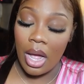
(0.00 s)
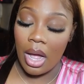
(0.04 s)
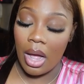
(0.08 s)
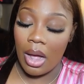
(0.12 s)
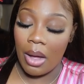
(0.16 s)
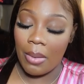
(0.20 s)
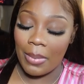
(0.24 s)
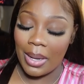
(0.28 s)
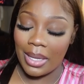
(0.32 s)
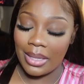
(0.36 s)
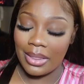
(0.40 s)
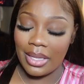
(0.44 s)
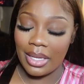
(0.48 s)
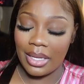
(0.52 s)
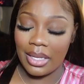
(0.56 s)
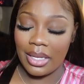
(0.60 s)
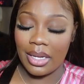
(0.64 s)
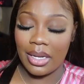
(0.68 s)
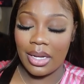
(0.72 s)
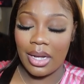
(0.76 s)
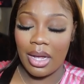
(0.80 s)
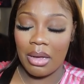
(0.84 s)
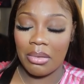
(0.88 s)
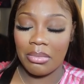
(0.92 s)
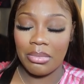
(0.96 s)
Um, I think
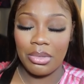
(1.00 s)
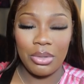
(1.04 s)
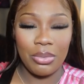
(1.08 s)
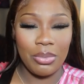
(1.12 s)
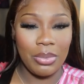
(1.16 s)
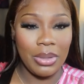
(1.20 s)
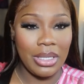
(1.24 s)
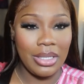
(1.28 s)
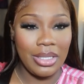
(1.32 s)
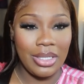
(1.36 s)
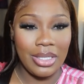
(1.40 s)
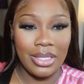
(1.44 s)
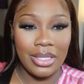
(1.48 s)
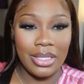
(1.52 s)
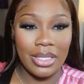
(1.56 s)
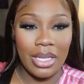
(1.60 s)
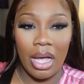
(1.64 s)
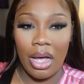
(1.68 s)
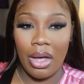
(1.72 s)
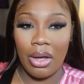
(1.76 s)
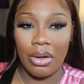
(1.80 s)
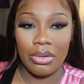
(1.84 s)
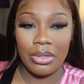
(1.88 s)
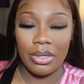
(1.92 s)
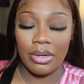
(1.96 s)
it comes with just
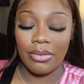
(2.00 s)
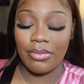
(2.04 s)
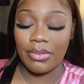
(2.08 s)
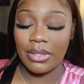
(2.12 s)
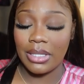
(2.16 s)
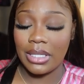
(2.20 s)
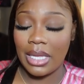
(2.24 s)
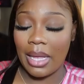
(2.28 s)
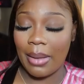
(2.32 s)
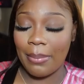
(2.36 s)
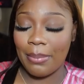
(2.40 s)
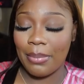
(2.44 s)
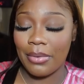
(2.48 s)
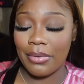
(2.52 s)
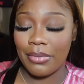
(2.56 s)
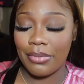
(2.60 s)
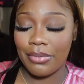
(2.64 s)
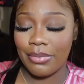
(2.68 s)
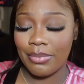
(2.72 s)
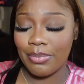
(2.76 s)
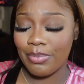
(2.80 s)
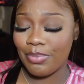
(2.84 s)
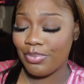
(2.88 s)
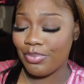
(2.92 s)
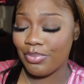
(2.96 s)
all different type
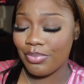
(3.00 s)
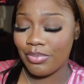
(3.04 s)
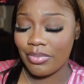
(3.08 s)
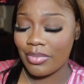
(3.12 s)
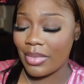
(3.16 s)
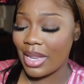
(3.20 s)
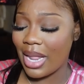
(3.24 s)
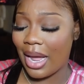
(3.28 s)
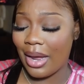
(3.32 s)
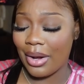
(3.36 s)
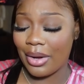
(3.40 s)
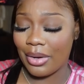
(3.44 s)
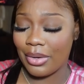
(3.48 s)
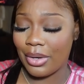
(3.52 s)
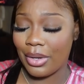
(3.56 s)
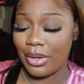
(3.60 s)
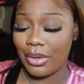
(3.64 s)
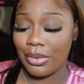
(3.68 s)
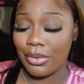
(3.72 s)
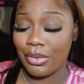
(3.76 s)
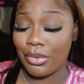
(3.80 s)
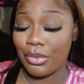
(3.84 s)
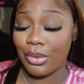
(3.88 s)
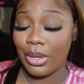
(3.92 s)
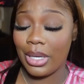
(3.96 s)
of I don't
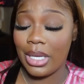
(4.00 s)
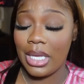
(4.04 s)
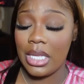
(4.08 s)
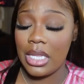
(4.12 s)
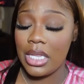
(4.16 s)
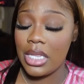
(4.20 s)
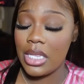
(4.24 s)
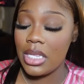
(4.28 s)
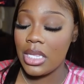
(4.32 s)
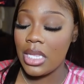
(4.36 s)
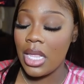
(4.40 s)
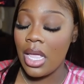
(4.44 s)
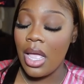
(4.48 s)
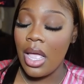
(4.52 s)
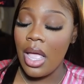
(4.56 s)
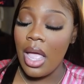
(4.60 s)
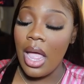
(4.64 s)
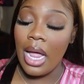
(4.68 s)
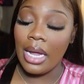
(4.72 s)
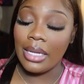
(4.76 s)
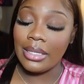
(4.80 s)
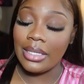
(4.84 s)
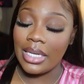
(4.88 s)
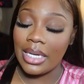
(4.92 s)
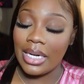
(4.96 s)
know, greens.
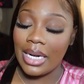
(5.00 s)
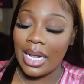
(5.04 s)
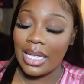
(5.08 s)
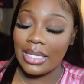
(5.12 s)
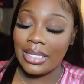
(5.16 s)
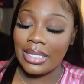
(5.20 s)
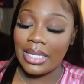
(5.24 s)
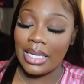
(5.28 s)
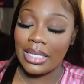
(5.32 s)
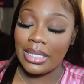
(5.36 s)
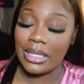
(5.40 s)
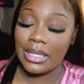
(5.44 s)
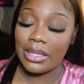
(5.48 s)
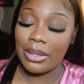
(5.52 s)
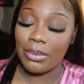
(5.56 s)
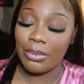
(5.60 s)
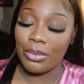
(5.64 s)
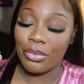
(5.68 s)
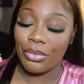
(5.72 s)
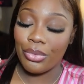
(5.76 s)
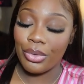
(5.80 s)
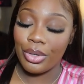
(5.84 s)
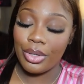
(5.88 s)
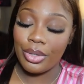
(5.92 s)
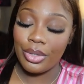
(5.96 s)
Then I take
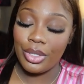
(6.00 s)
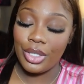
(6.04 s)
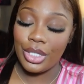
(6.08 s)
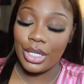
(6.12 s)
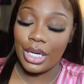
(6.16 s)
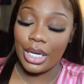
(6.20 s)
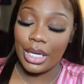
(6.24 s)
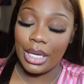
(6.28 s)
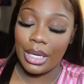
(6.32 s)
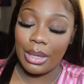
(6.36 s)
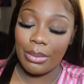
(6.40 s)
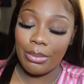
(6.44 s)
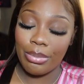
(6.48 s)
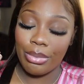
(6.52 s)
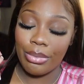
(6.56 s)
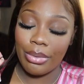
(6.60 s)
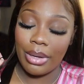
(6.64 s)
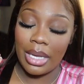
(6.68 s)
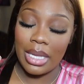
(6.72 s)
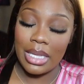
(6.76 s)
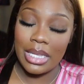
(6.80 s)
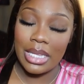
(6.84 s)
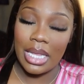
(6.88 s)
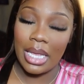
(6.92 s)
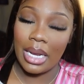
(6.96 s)
some grilled chicken
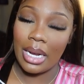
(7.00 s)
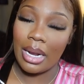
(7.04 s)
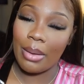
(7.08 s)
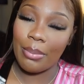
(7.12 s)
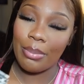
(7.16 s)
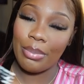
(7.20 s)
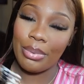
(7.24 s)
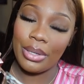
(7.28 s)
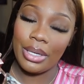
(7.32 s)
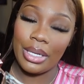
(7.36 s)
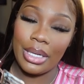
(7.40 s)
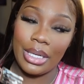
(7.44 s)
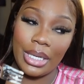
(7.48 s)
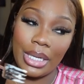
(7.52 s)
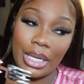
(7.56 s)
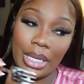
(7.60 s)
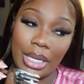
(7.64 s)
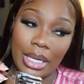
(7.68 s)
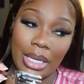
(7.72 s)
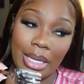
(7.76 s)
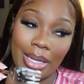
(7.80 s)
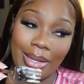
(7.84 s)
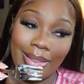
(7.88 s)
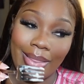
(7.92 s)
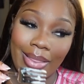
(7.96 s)
breast and I put it
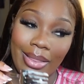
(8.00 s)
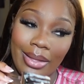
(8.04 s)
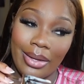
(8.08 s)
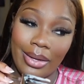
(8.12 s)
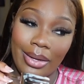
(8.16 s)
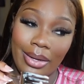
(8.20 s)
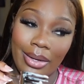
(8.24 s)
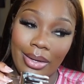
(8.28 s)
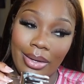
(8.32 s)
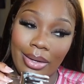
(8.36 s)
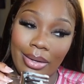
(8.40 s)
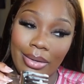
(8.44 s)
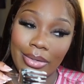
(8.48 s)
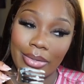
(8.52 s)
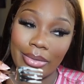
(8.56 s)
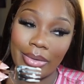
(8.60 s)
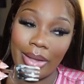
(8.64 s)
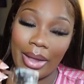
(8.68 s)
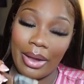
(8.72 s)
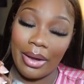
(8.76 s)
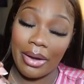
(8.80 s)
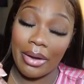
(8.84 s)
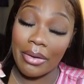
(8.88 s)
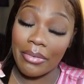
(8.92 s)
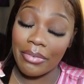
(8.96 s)
in the
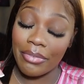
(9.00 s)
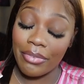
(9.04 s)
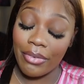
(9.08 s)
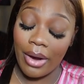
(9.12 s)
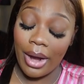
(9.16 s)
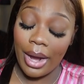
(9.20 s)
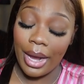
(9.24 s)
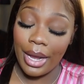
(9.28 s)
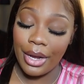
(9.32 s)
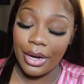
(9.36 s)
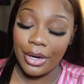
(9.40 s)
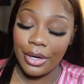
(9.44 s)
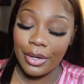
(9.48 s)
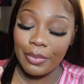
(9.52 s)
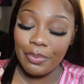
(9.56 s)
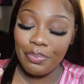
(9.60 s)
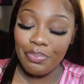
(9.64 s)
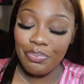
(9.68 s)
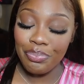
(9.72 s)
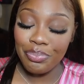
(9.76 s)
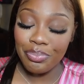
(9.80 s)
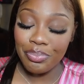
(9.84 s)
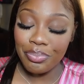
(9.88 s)
air fryer.